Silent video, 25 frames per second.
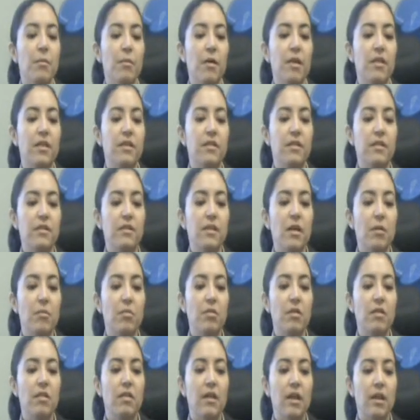But this is
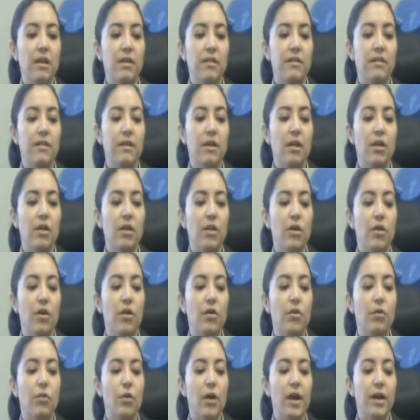something that is
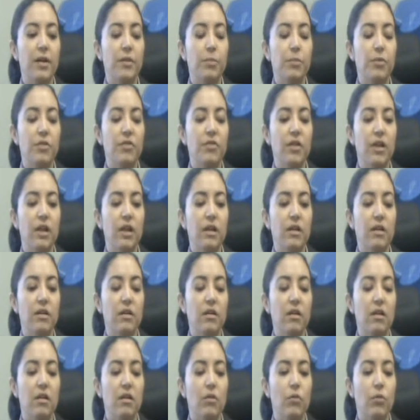quite
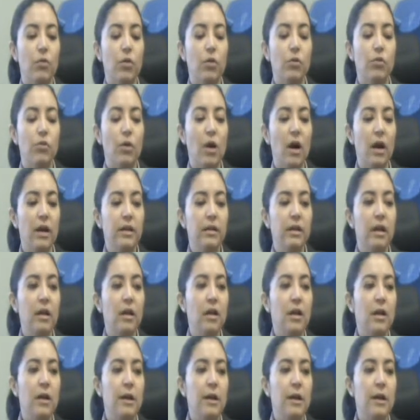prevailing worldwide.